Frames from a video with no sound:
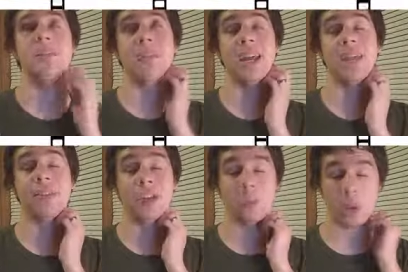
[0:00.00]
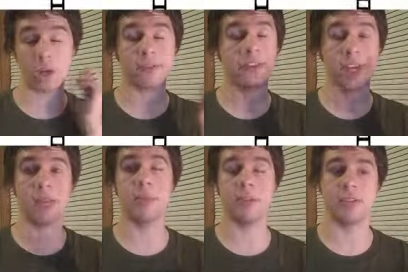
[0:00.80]
been having a rough
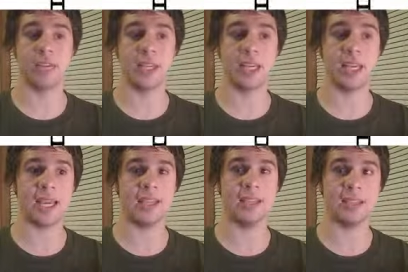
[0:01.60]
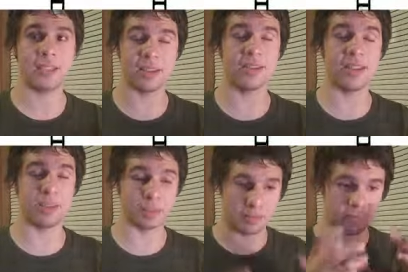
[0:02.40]
time of late and does need
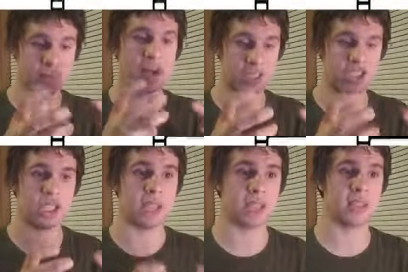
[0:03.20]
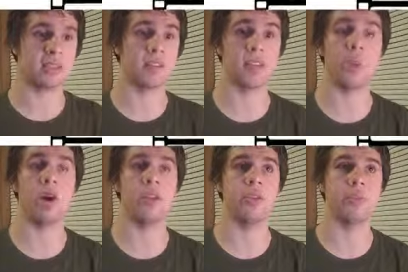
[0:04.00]
a bit of box shakingness if they
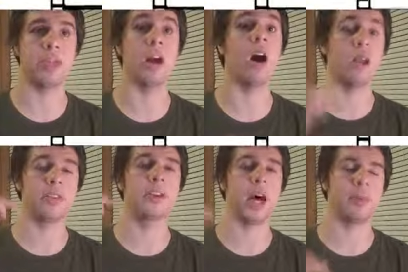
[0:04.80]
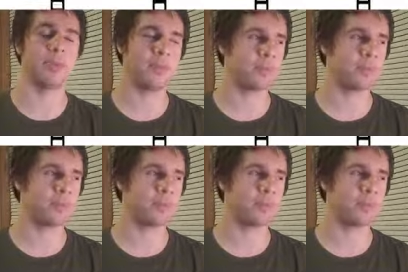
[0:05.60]
want to be on top.